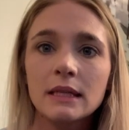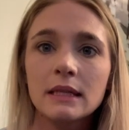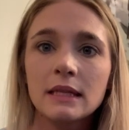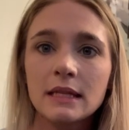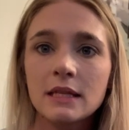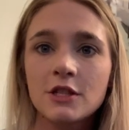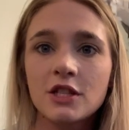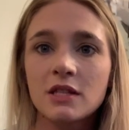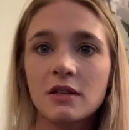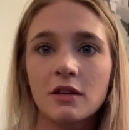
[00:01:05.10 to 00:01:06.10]
this is
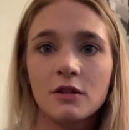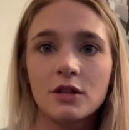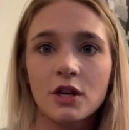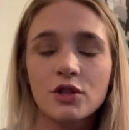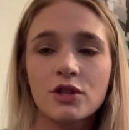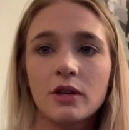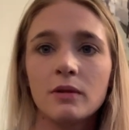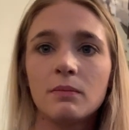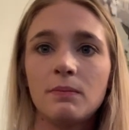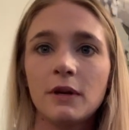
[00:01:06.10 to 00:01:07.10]
just an
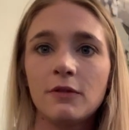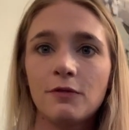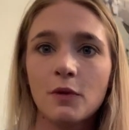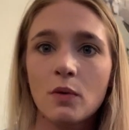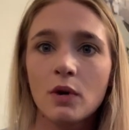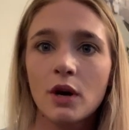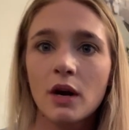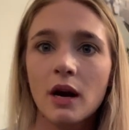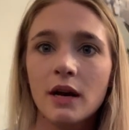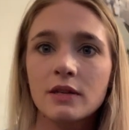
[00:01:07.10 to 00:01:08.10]
introduction
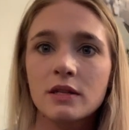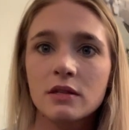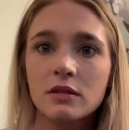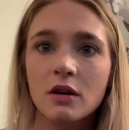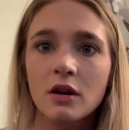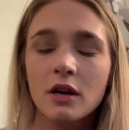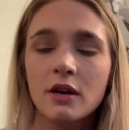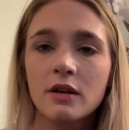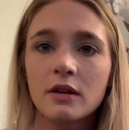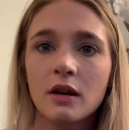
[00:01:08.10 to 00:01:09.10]
before I
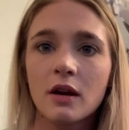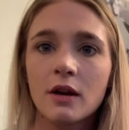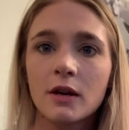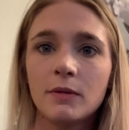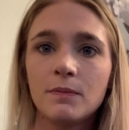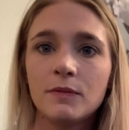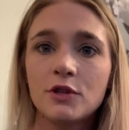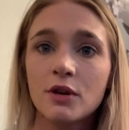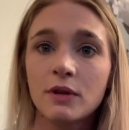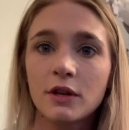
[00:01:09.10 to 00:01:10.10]
start
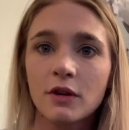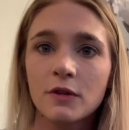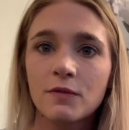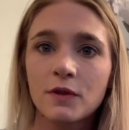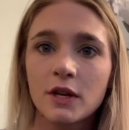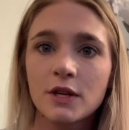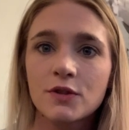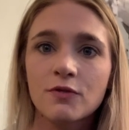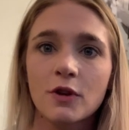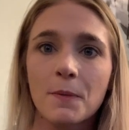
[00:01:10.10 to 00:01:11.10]
showing y'all the footage
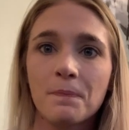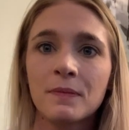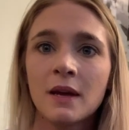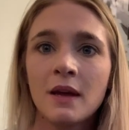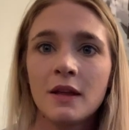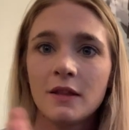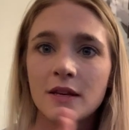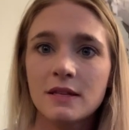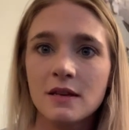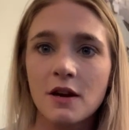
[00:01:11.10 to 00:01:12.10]
from
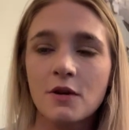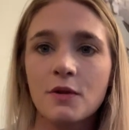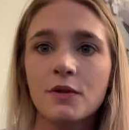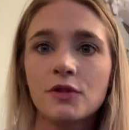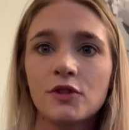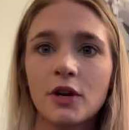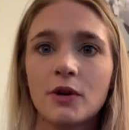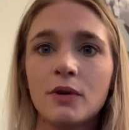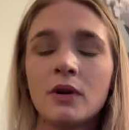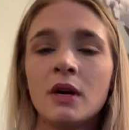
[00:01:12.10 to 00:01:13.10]
this cycle.
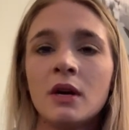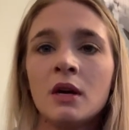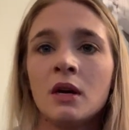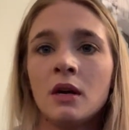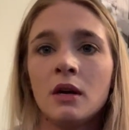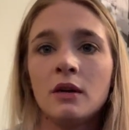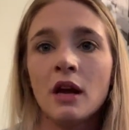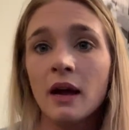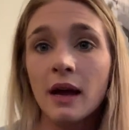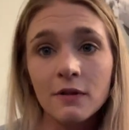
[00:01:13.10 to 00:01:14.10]
So
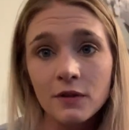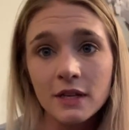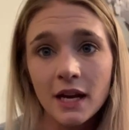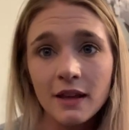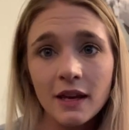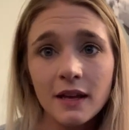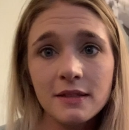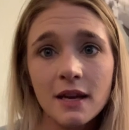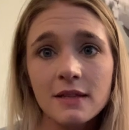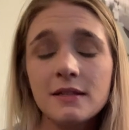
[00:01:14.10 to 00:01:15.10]
not every day that I
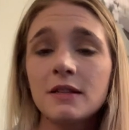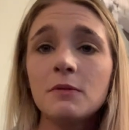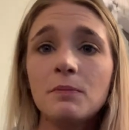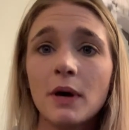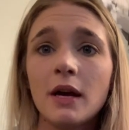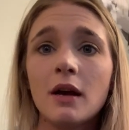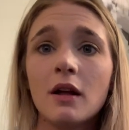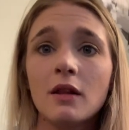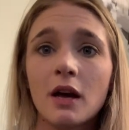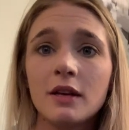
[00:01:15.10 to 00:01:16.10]
tested, but a
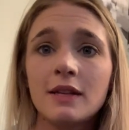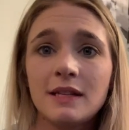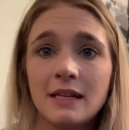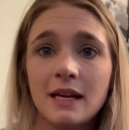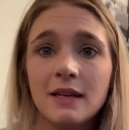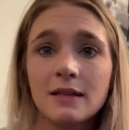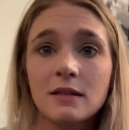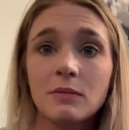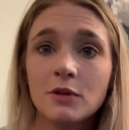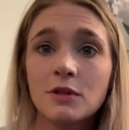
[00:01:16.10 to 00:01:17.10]
lot of the days, the
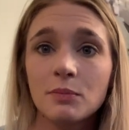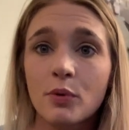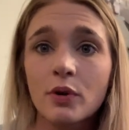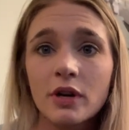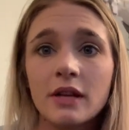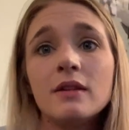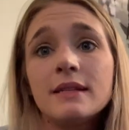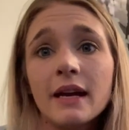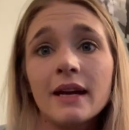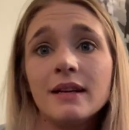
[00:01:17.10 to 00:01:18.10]
most important
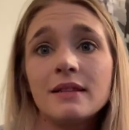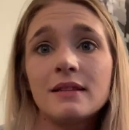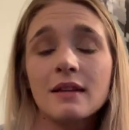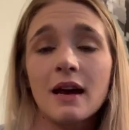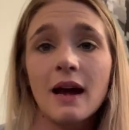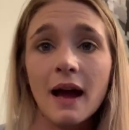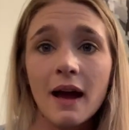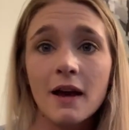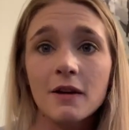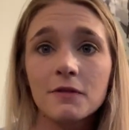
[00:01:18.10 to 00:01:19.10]
days that I
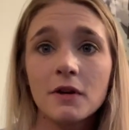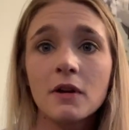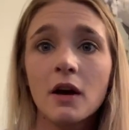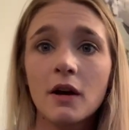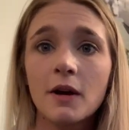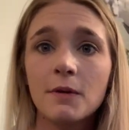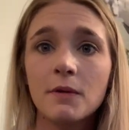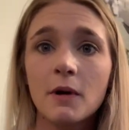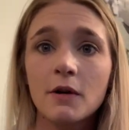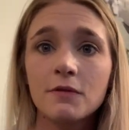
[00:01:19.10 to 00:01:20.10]
have
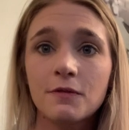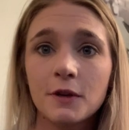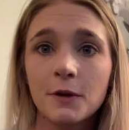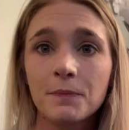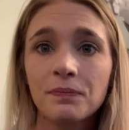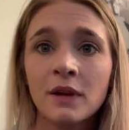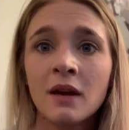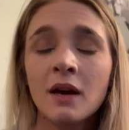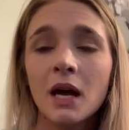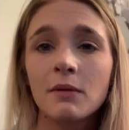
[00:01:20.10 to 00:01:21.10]
on film,
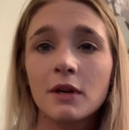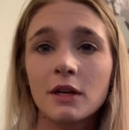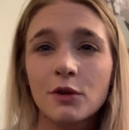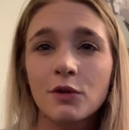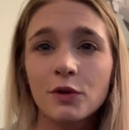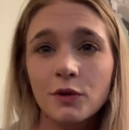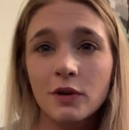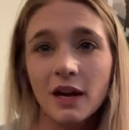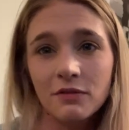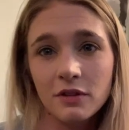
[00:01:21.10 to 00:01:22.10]
I'm going to include
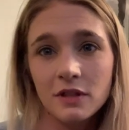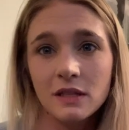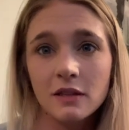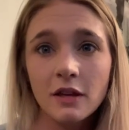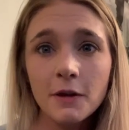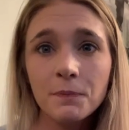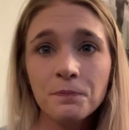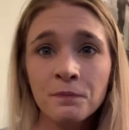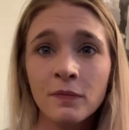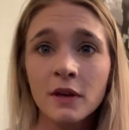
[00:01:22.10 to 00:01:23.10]
after this clip.
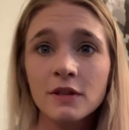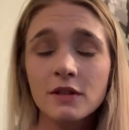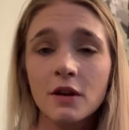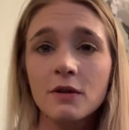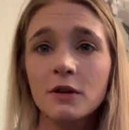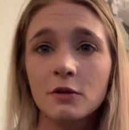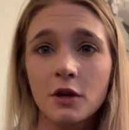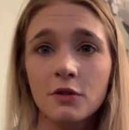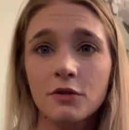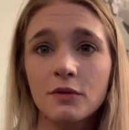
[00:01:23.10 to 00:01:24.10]
So it'll
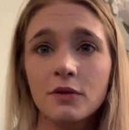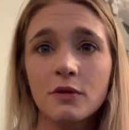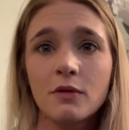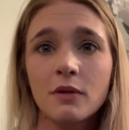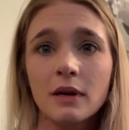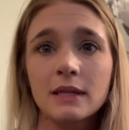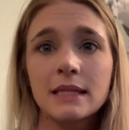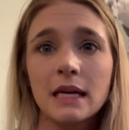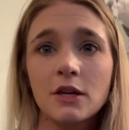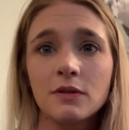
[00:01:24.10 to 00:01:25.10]
go through
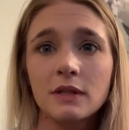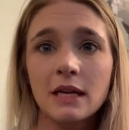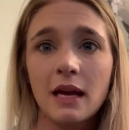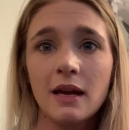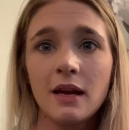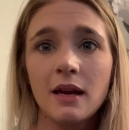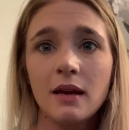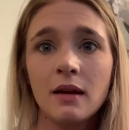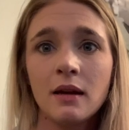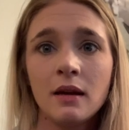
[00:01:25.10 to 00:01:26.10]
cycle
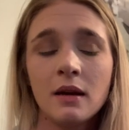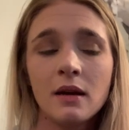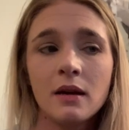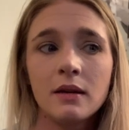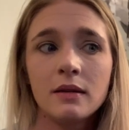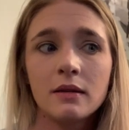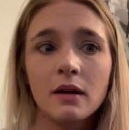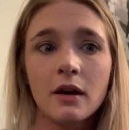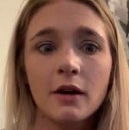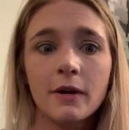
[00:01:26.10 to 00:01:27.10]
day
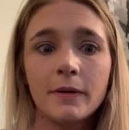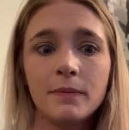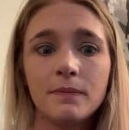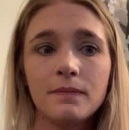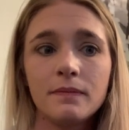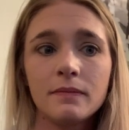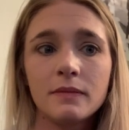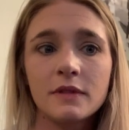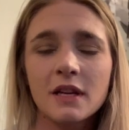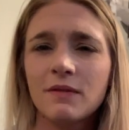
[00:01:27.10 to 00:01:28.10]

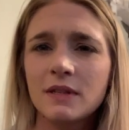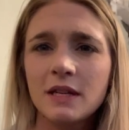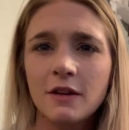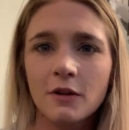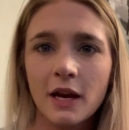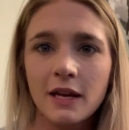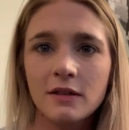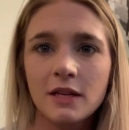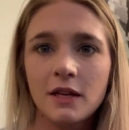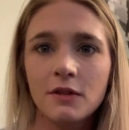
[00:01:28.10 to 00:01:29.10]
17 or
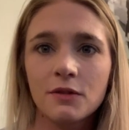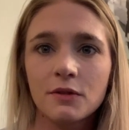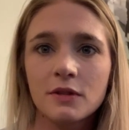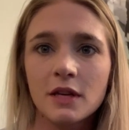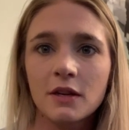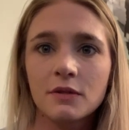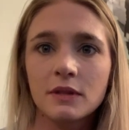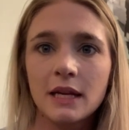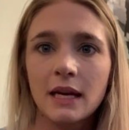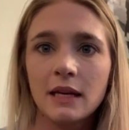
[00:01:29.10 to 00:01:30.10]
18 through cycle
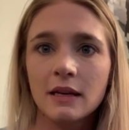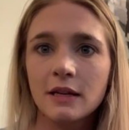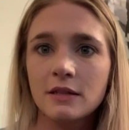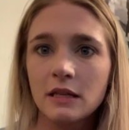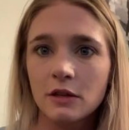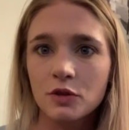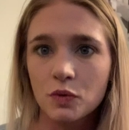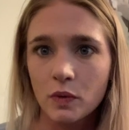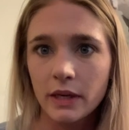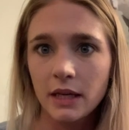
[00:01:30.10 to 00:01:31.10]
day 19 or
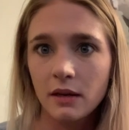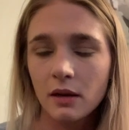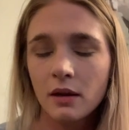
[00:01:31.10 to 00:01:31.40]
20.